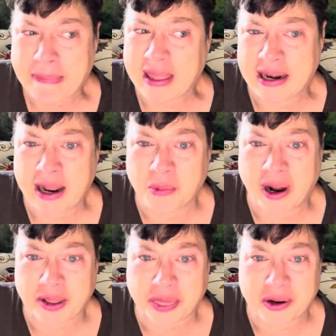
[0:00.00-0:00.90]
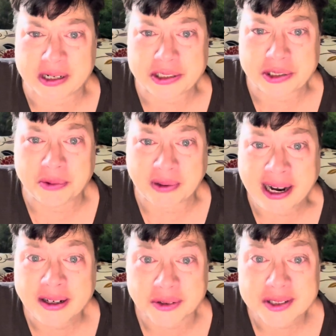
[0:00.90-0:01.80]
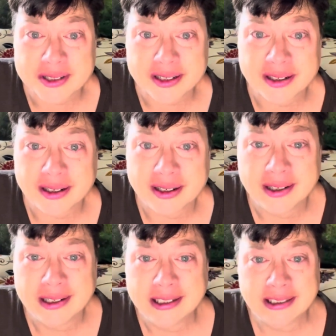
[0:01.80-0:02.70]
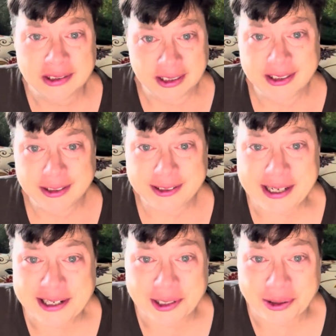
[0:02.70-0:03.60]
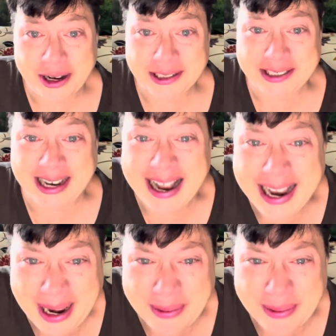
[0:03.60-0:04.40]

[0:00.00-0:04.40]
and I'd walk 32 miles. It takes a long time.